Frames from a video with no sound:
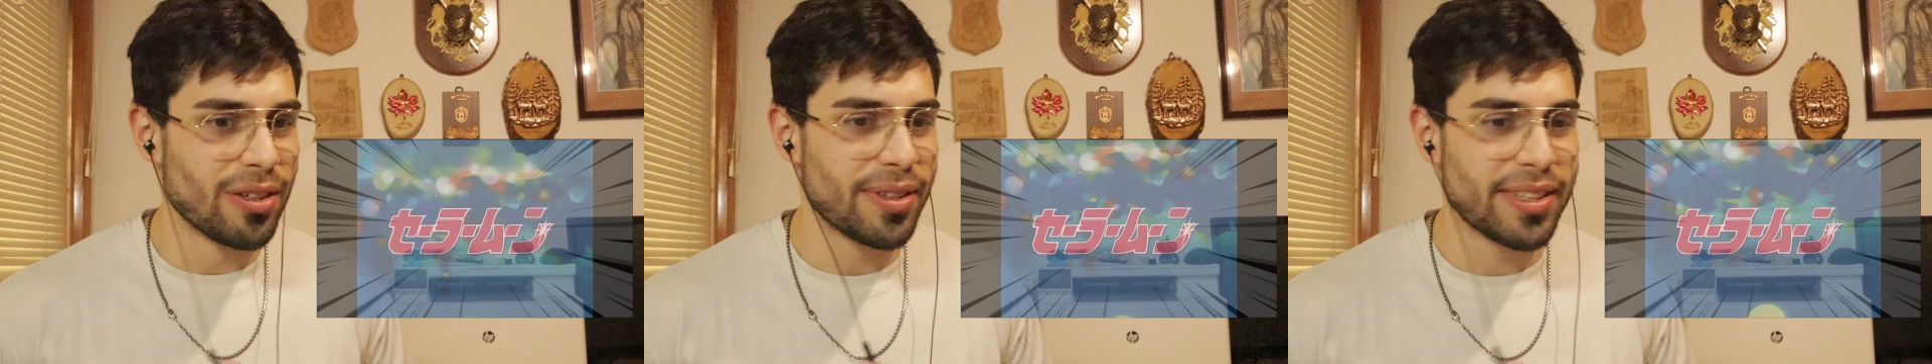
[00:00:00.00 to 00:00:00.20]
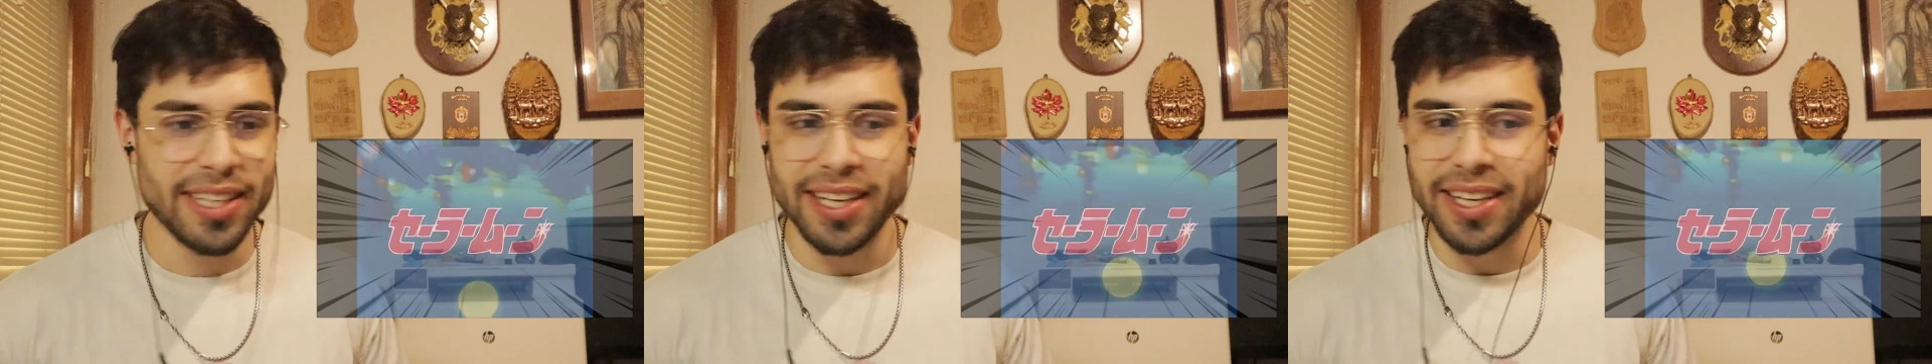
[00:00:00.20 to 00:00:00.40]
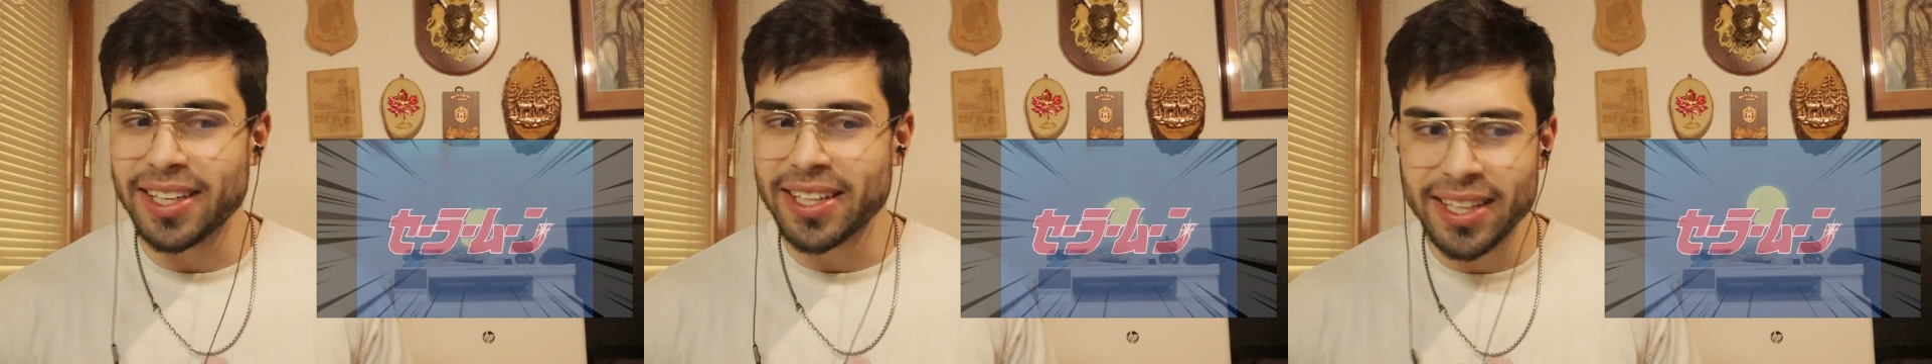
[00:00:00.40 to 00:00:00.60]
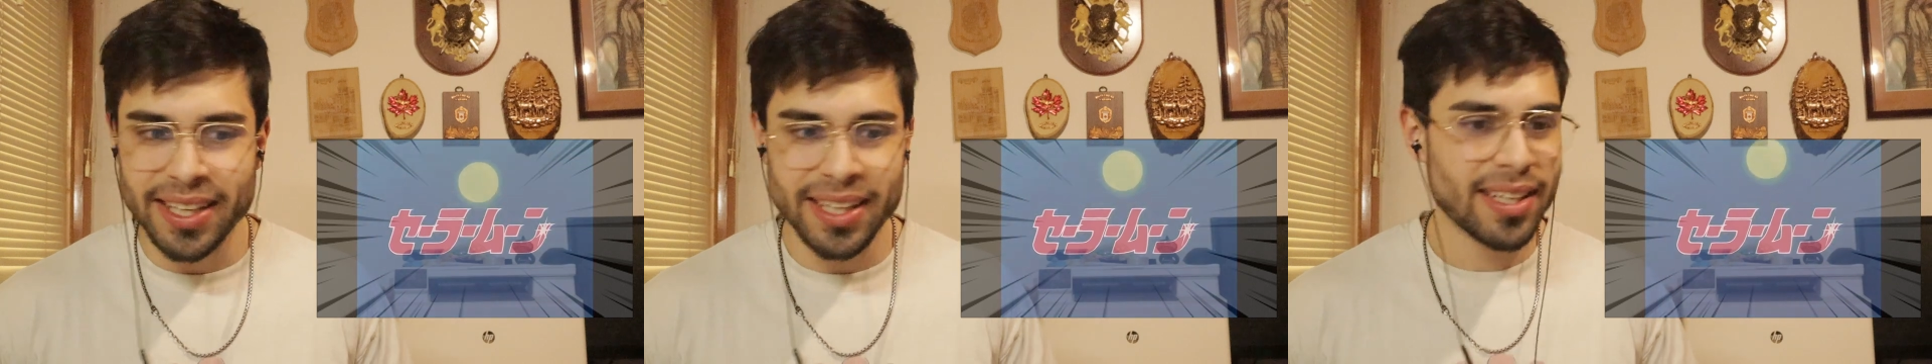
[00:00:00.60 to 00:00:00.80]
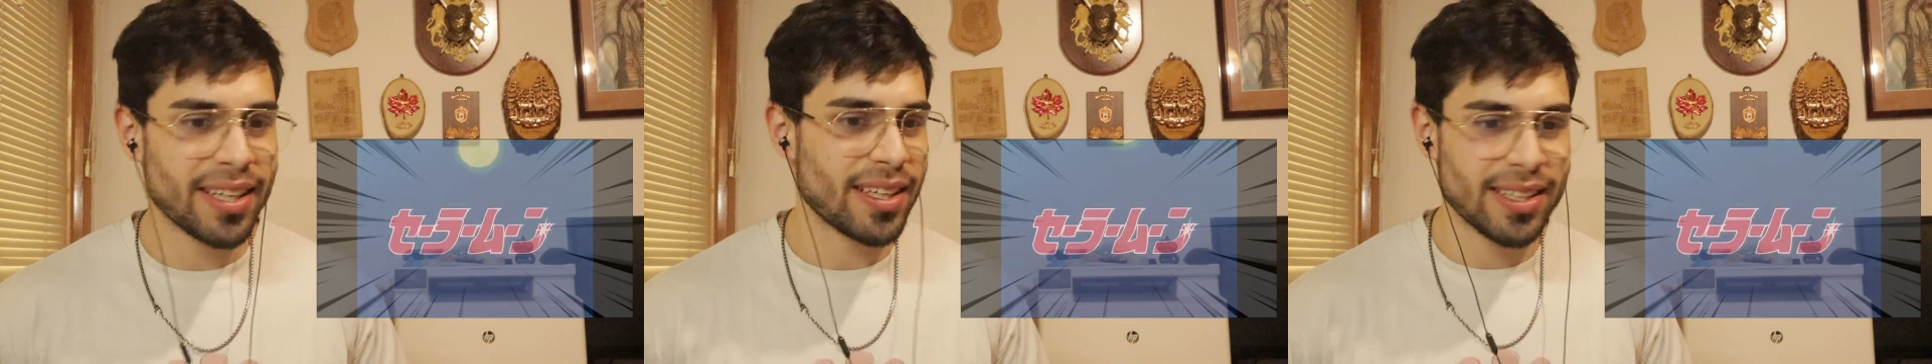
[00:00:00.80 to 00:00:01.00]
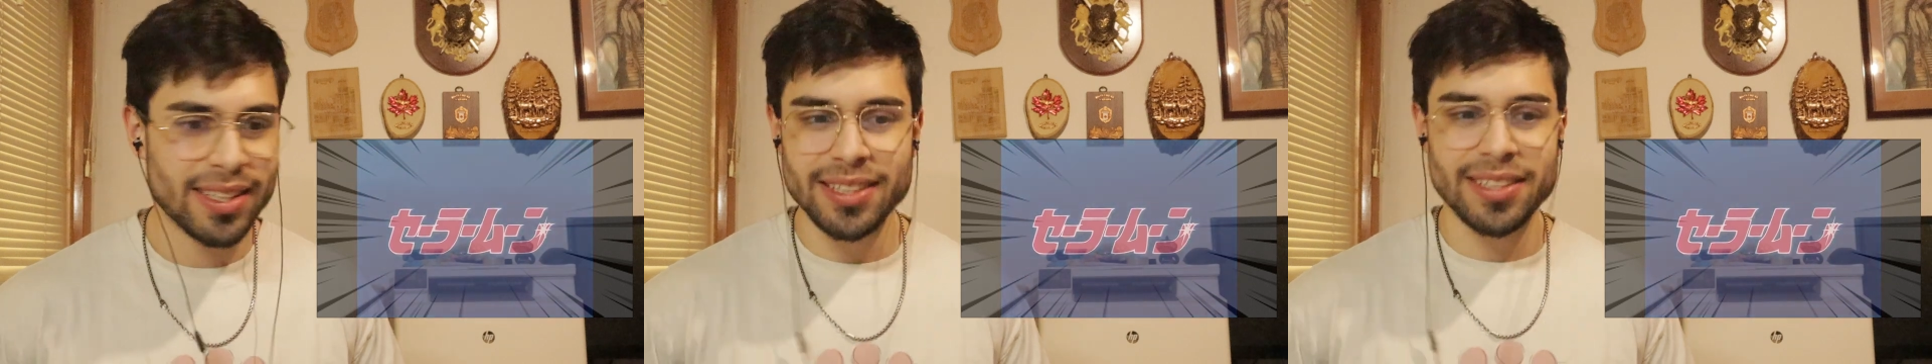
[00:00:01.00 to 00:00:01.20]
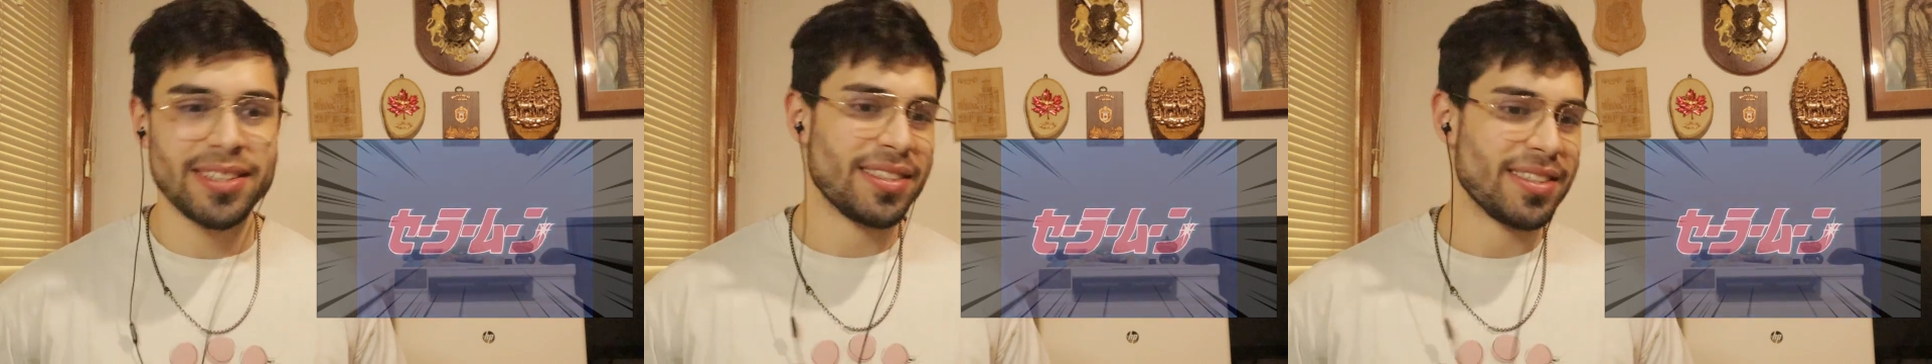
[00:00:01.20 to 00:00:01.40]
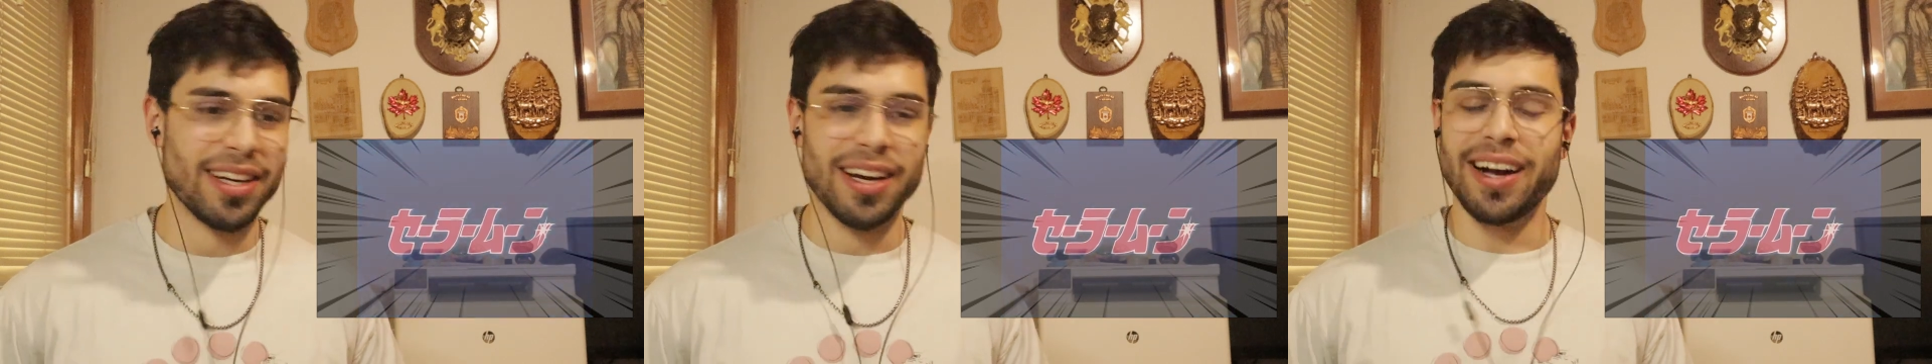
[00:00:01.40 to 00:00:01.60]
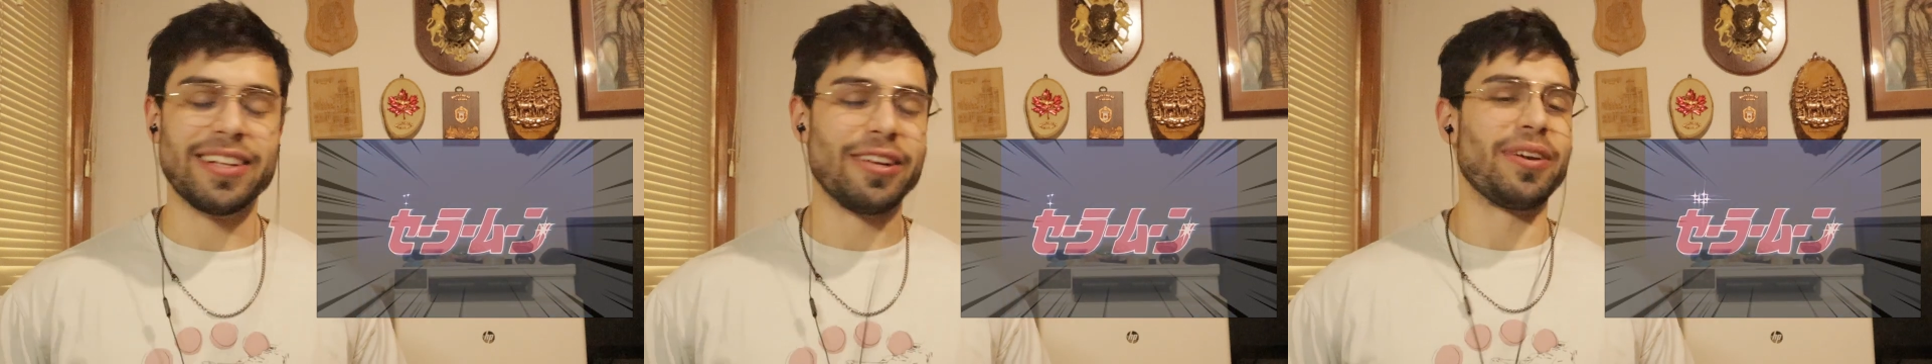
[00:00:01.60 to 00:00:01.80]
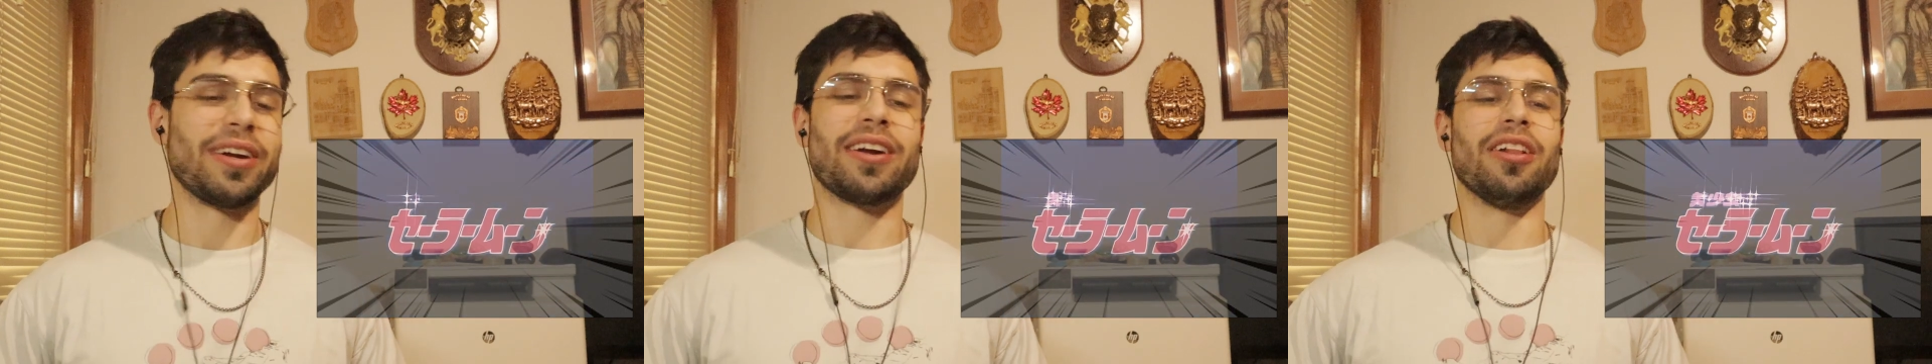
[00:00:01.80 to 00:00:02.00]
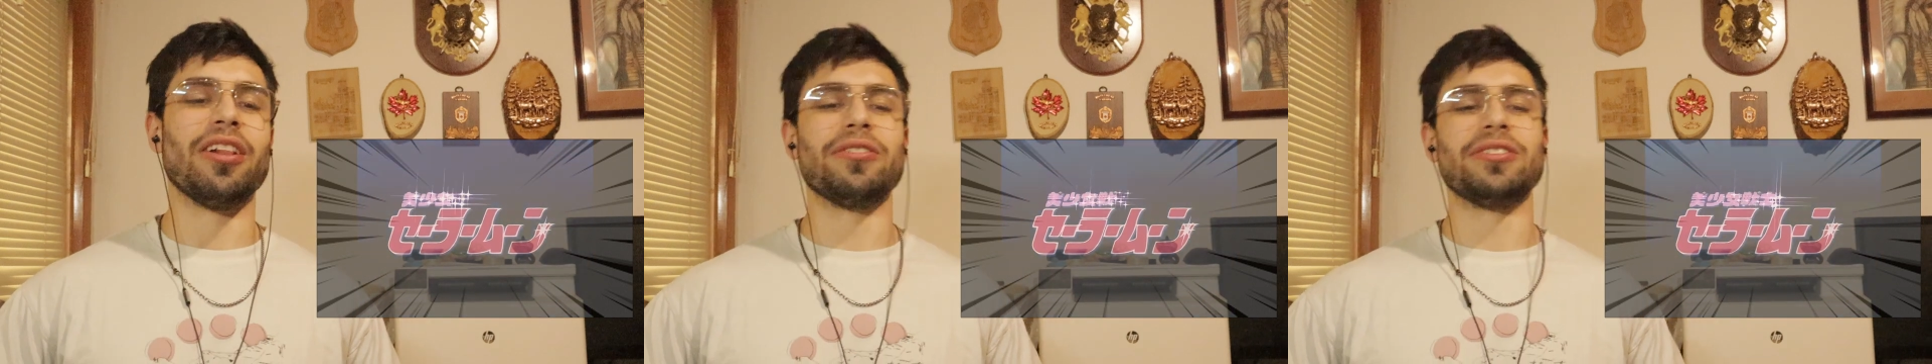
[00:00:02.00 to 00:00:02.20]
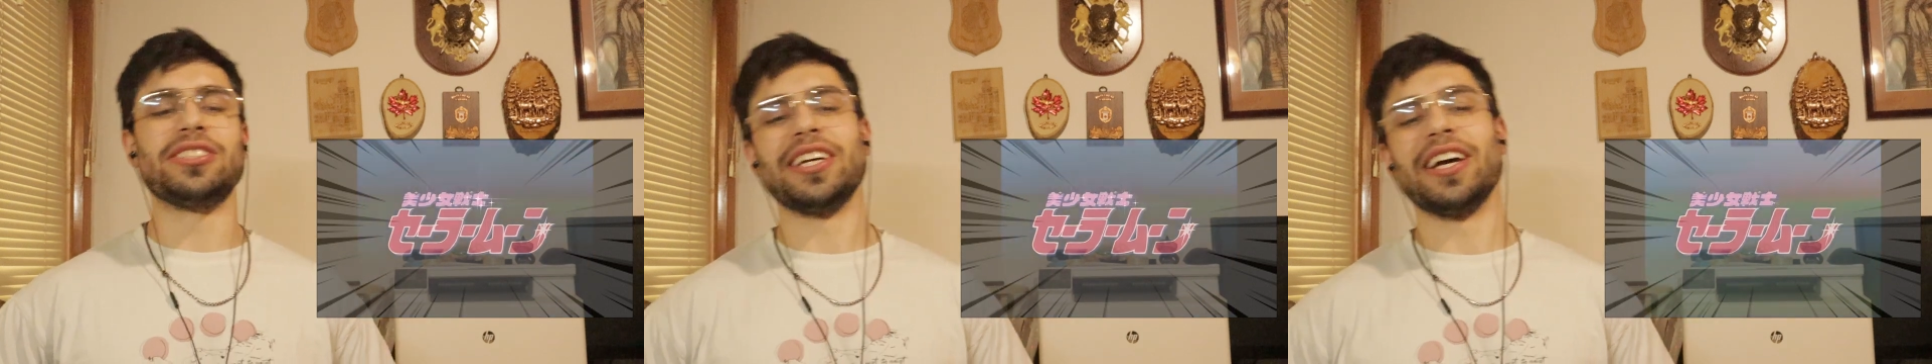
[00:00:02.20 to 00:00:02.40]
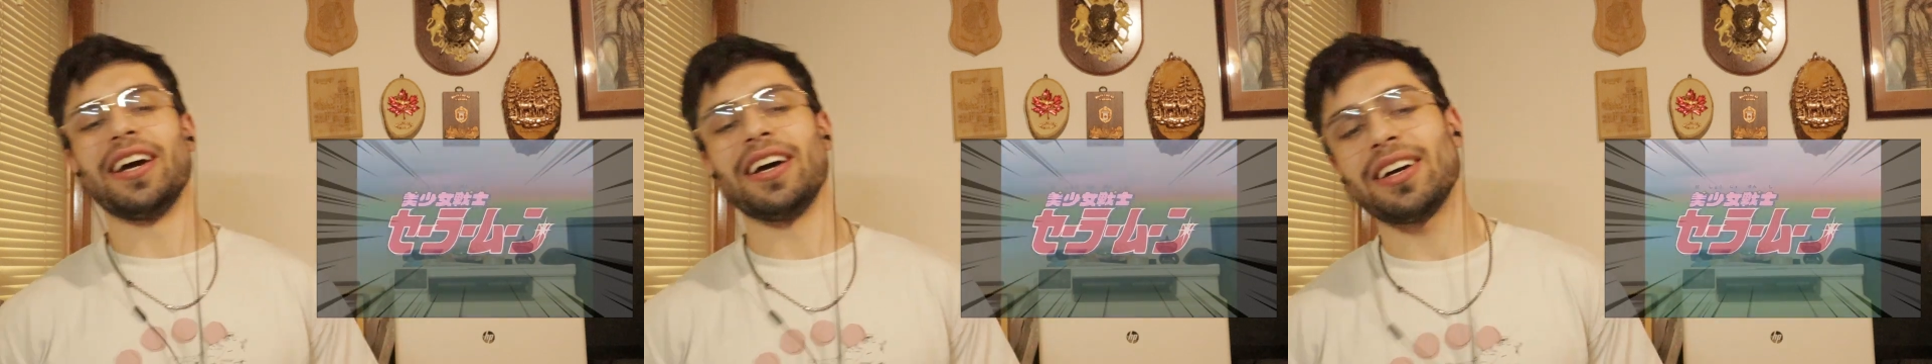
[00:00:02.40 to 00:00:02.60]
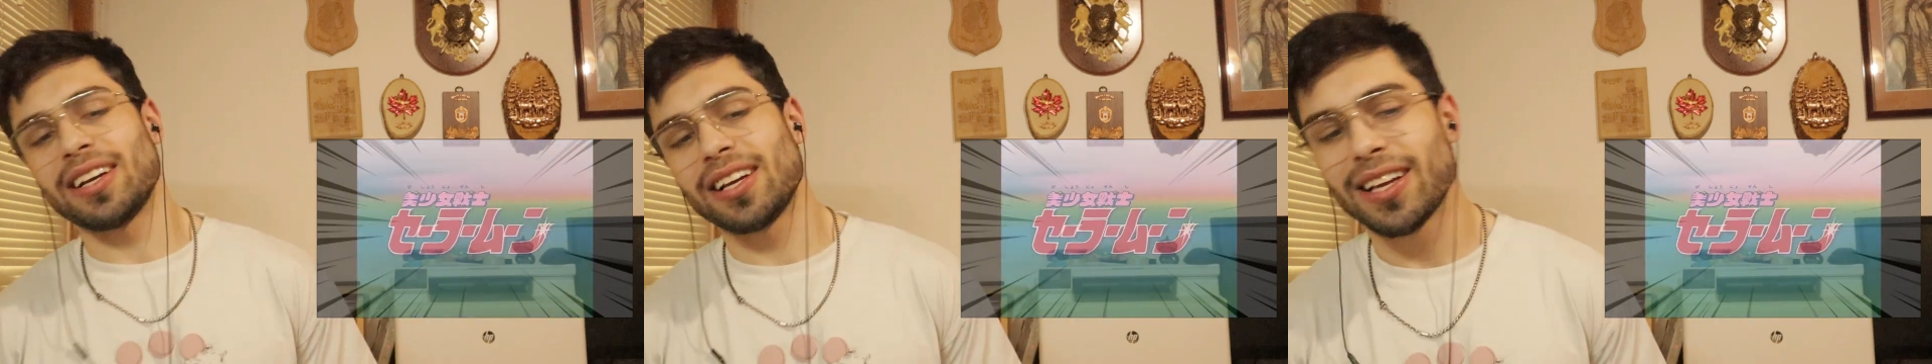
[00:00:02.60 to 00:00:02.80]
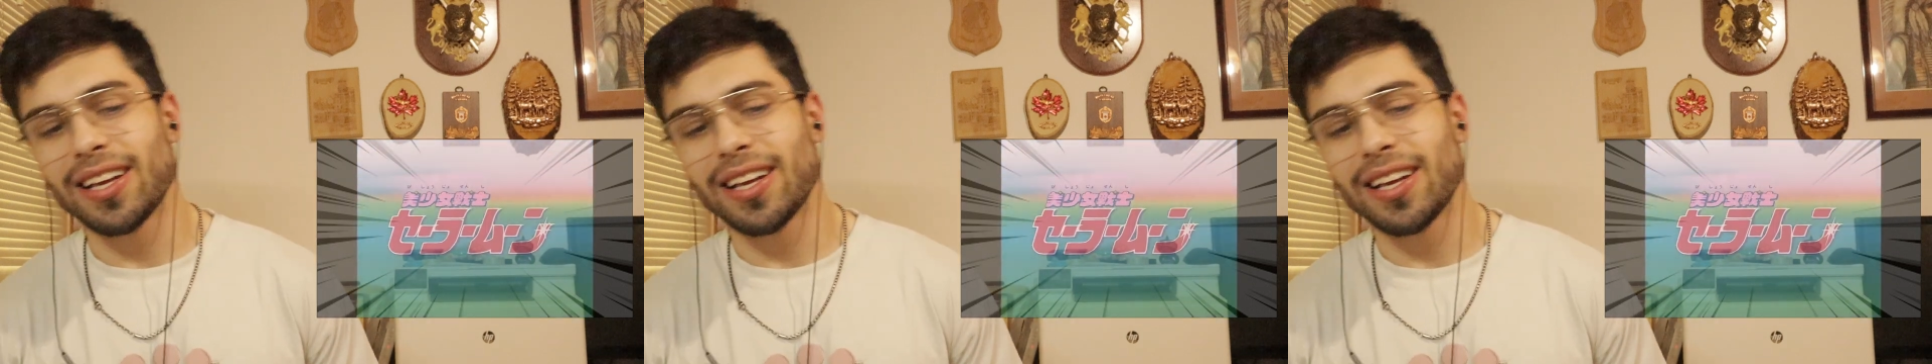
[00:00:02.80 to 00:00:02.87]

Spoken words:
okay. They're the colors, yeah.